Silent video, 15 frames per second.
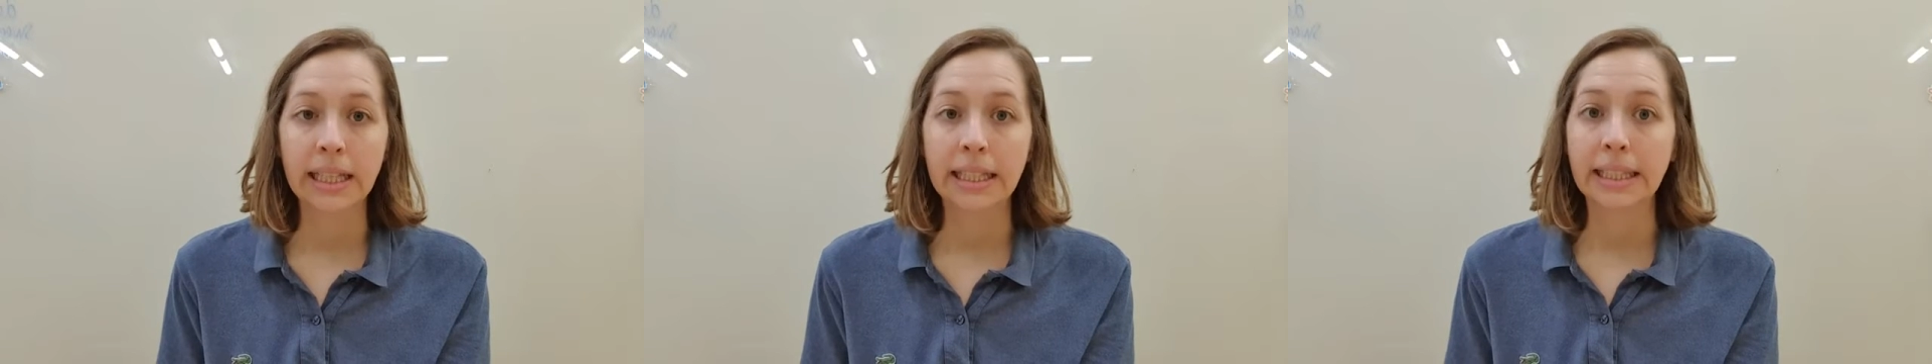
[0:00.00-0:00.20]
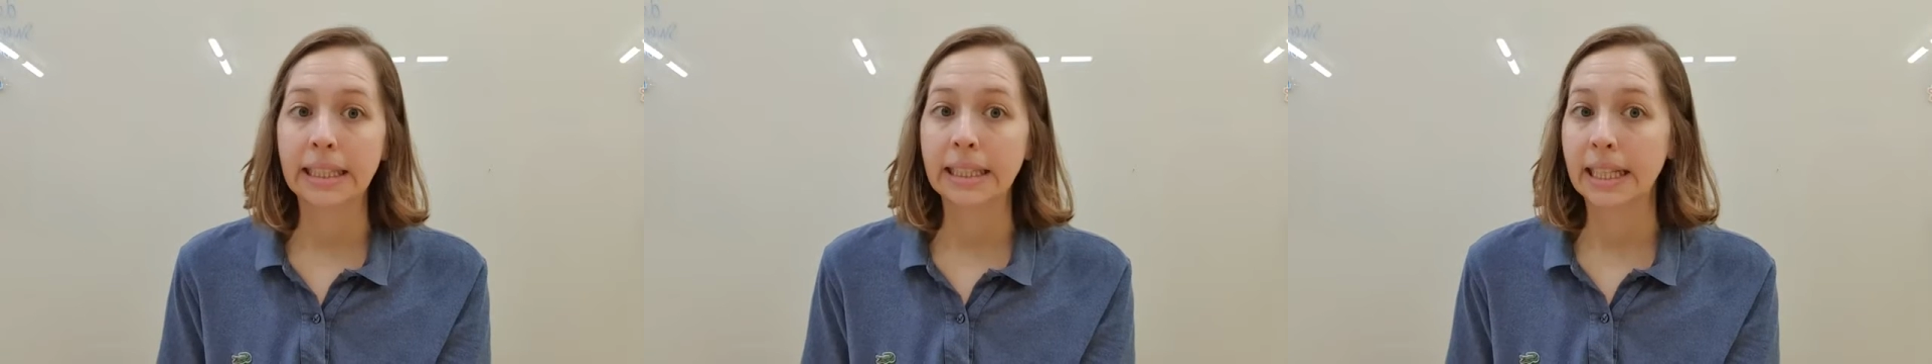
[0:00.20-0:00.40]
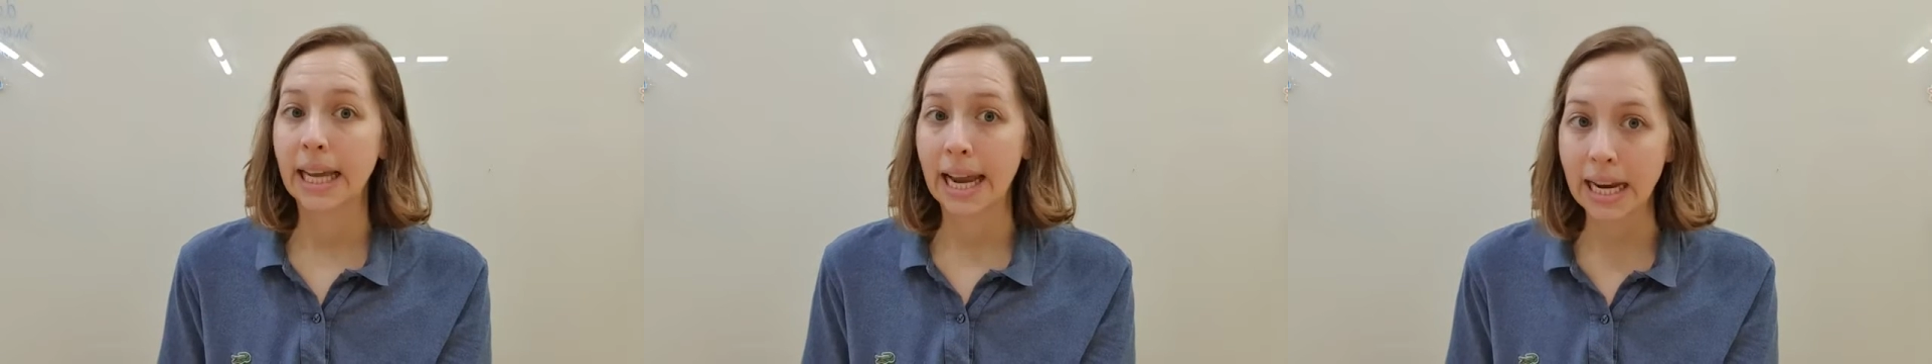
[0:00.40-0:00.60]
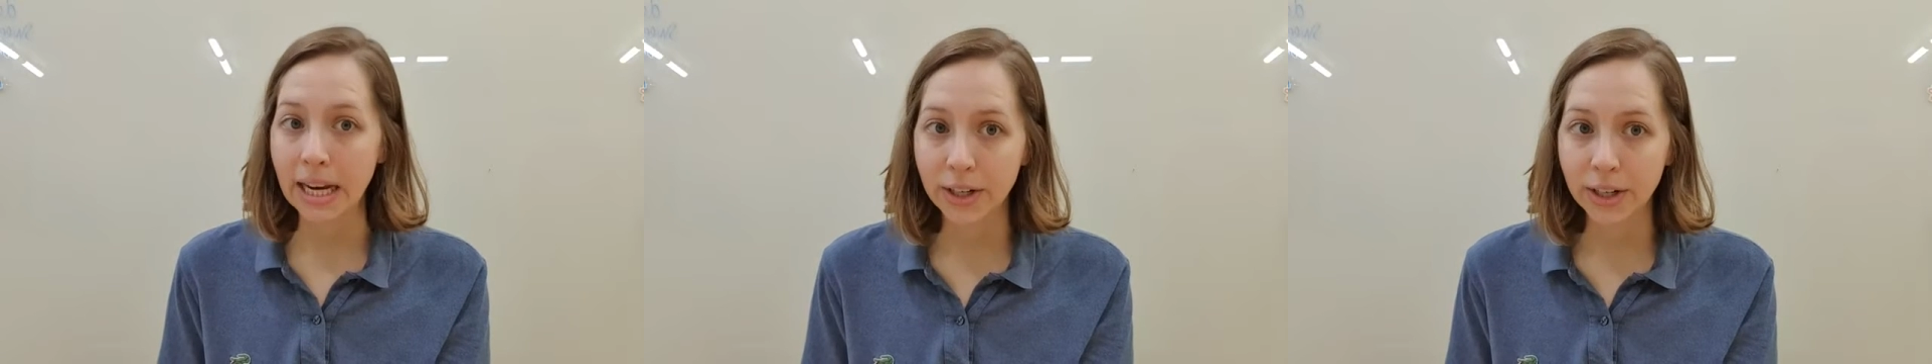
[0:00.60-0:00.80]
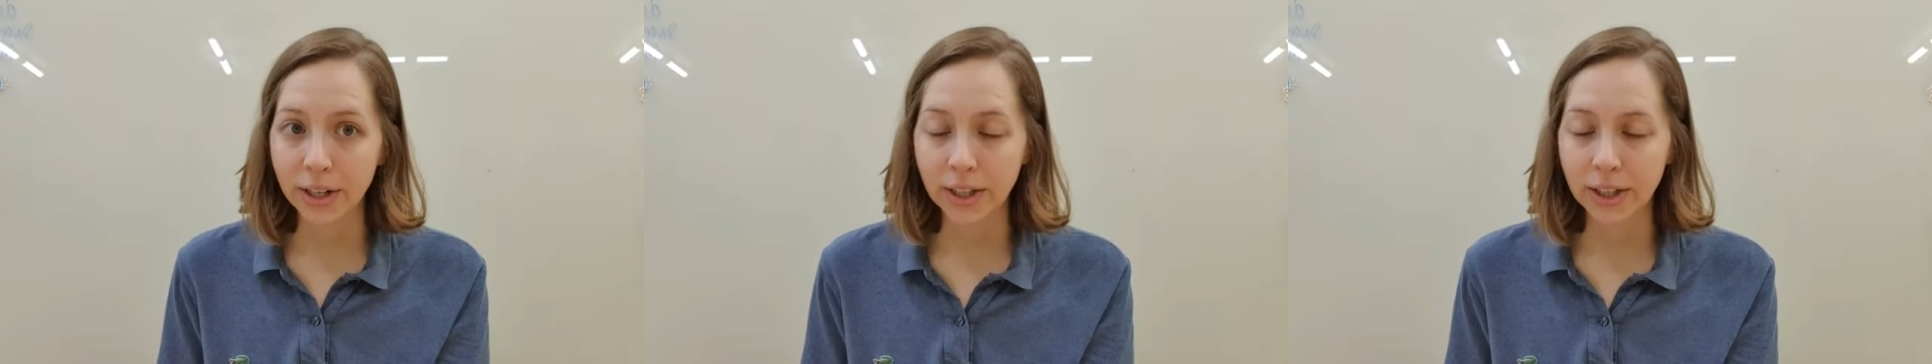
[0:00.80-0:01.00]

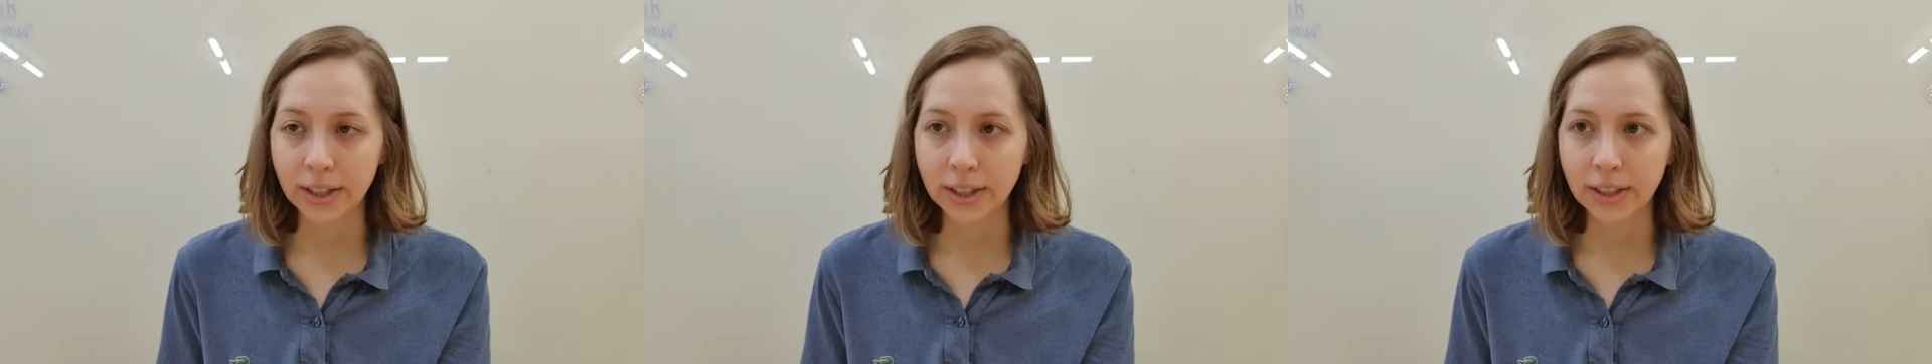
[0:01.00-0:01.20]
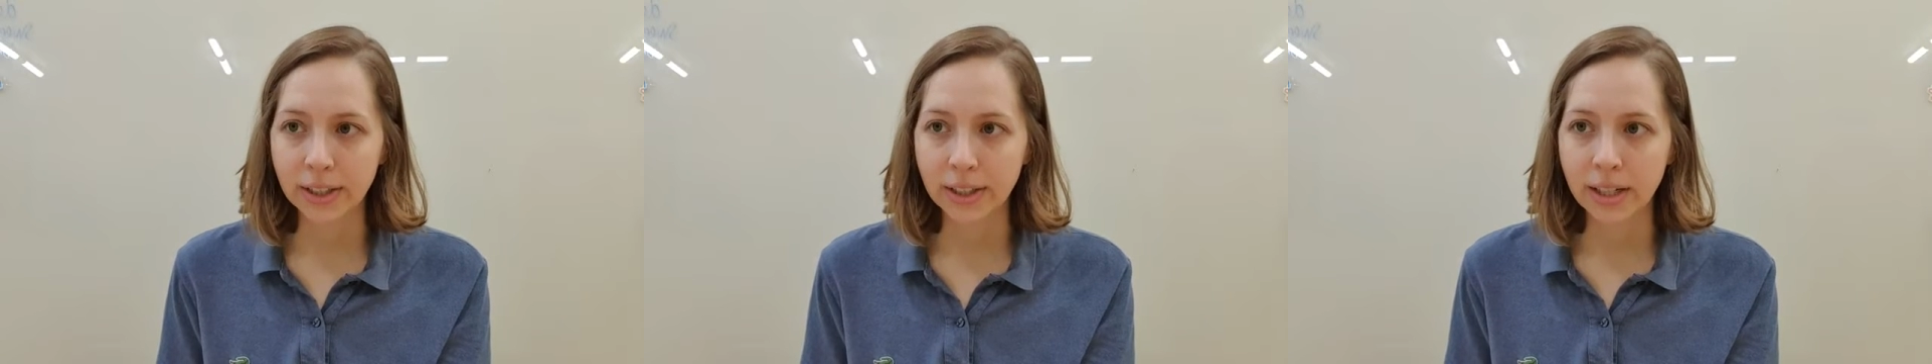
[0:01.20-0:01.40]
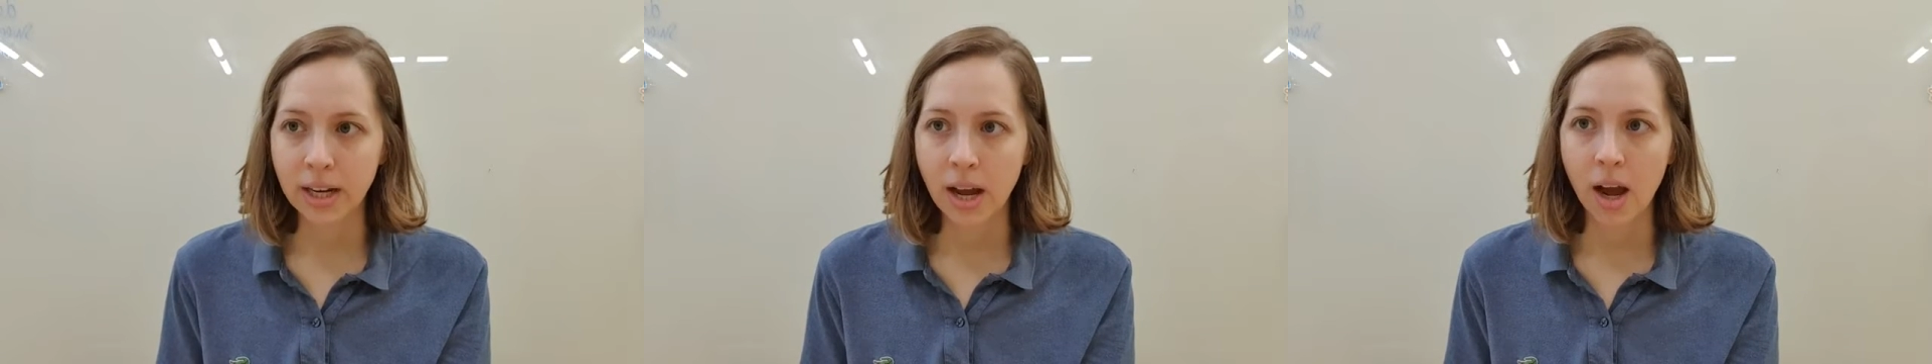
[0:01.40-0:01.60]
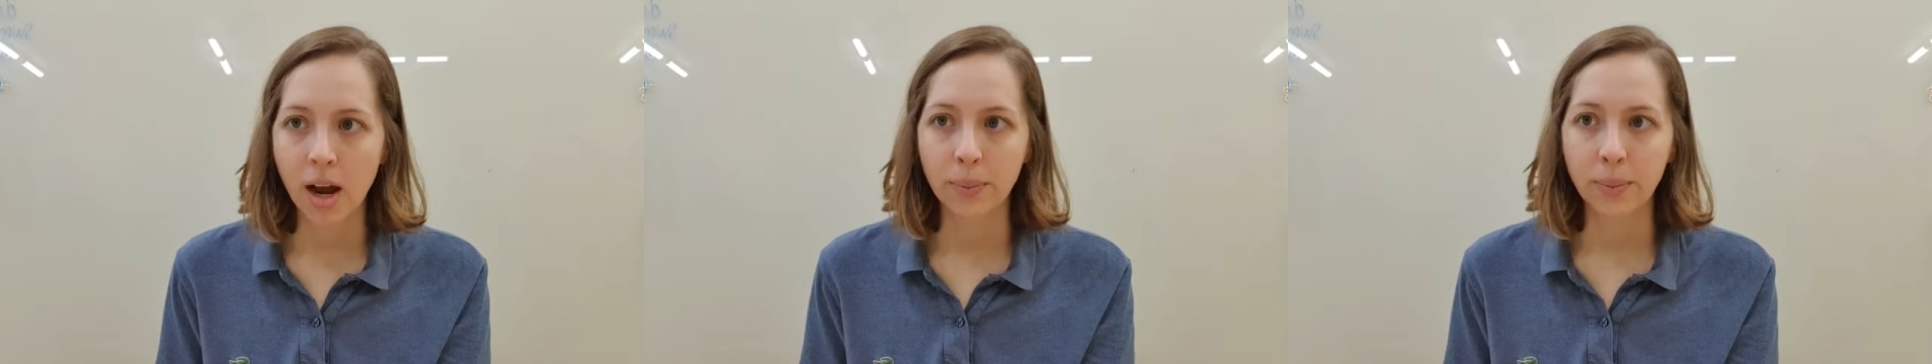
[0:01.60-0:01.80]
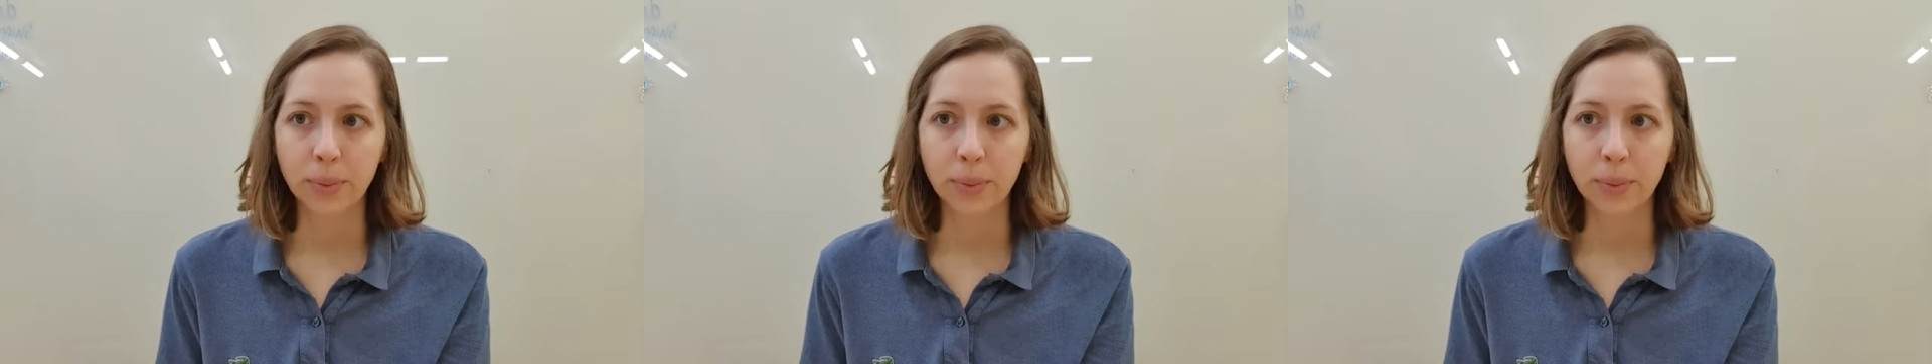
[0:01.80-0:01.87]
Later, a